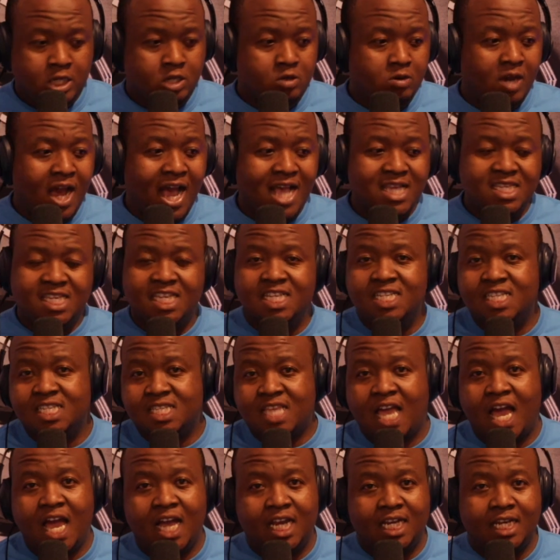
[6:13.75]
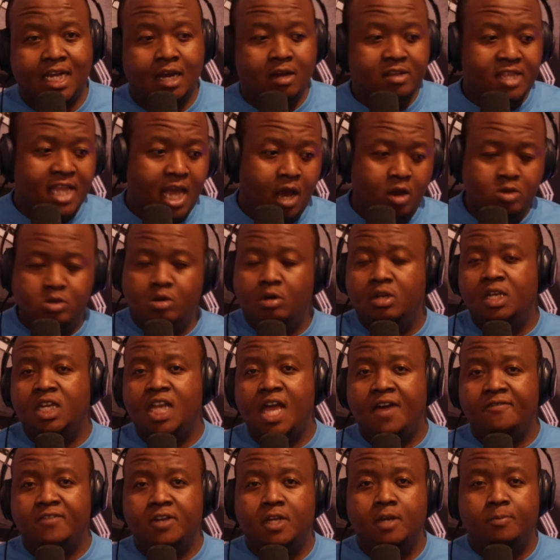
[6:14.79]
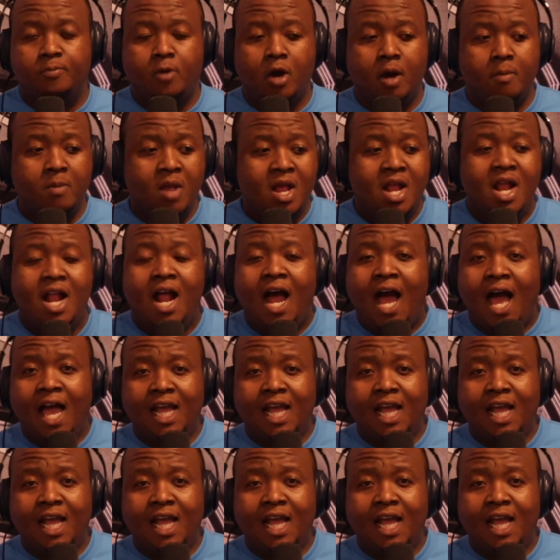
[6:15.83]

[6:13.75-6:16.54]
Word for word: You guys can just hack it out. Now you're on Love and Hip Hop.